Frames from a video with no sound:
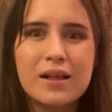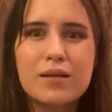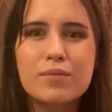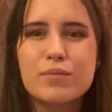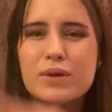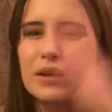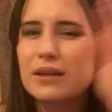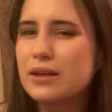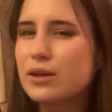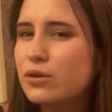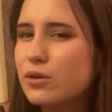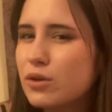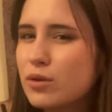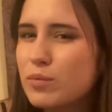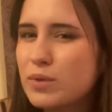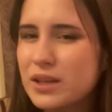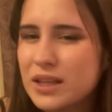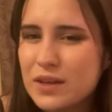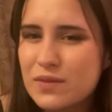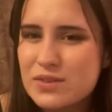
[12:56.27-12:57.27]
political
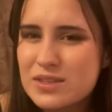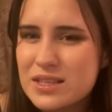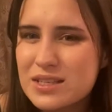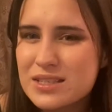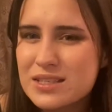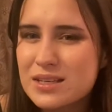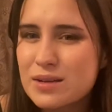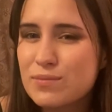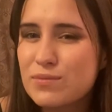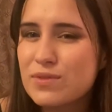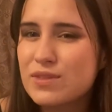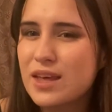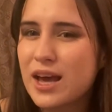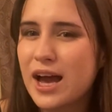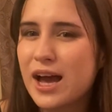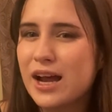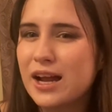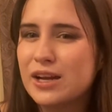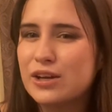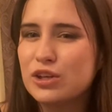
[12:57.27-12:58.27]
belief system
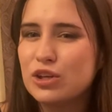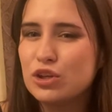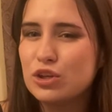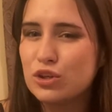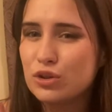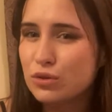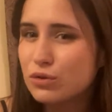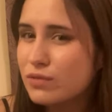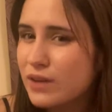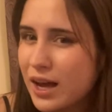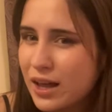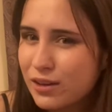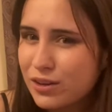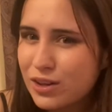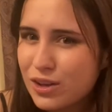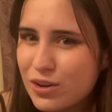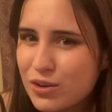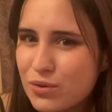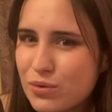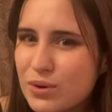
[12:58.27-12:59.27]
that you
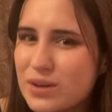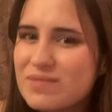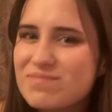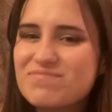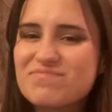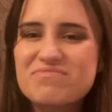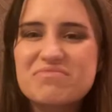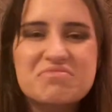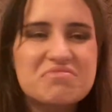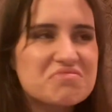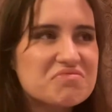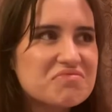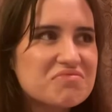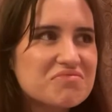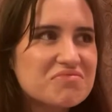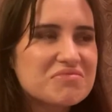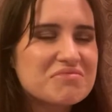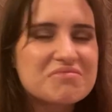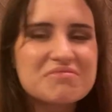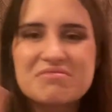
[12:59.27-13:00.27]
value mm,
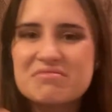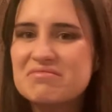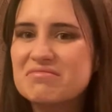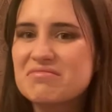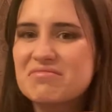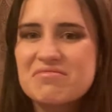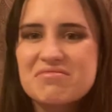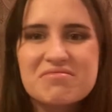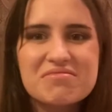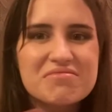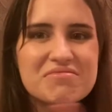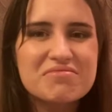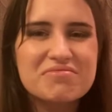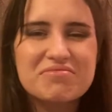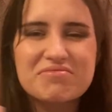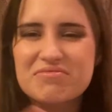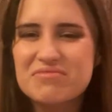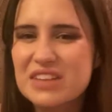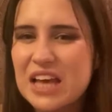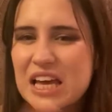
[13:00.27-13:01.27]

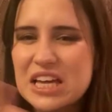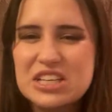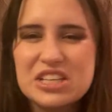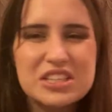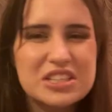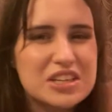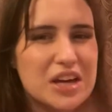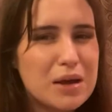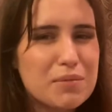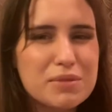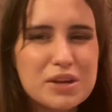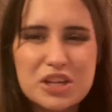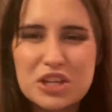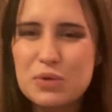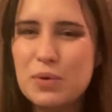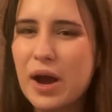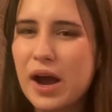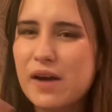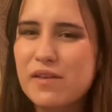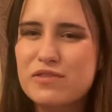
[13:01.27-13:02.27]
does not mean you
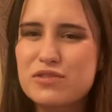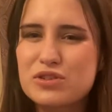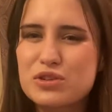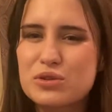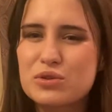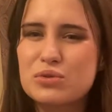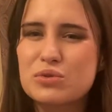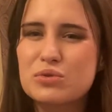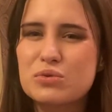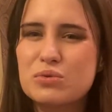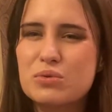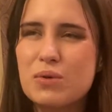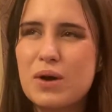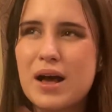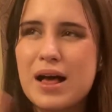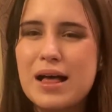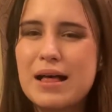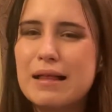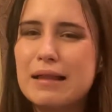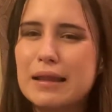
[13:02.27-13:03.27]
have to
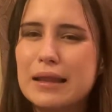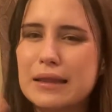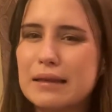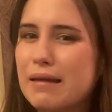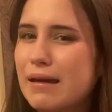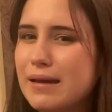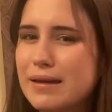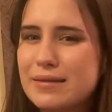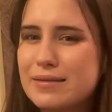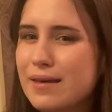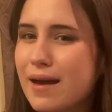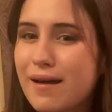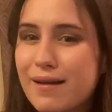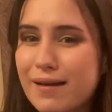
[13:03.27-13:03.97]
like that